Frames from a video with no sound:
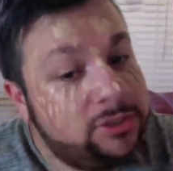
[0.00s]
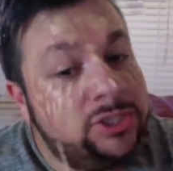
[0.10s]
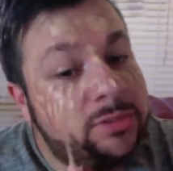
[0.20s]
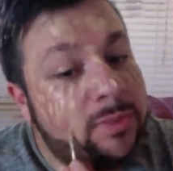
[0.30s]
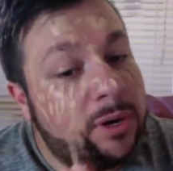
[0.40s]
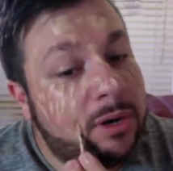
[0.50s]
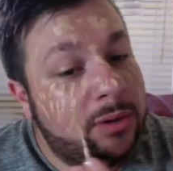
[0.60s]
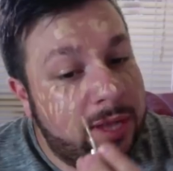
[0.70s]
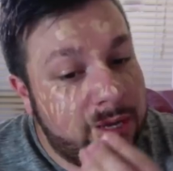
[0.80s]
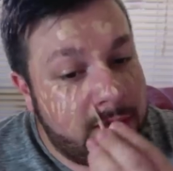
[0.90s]

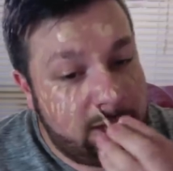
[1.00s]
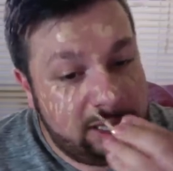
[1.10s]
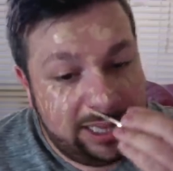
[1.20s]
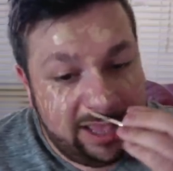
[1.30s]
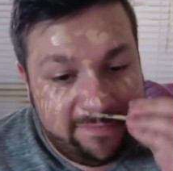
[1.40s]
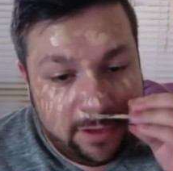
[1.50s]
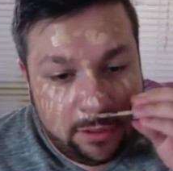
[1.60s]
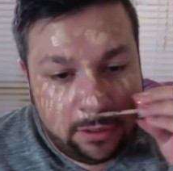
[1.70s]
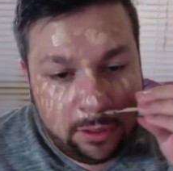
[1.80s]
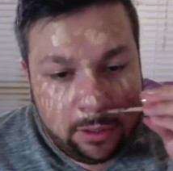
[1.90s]
tomorrow at
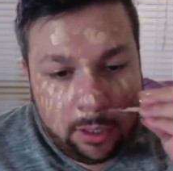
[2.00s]
11.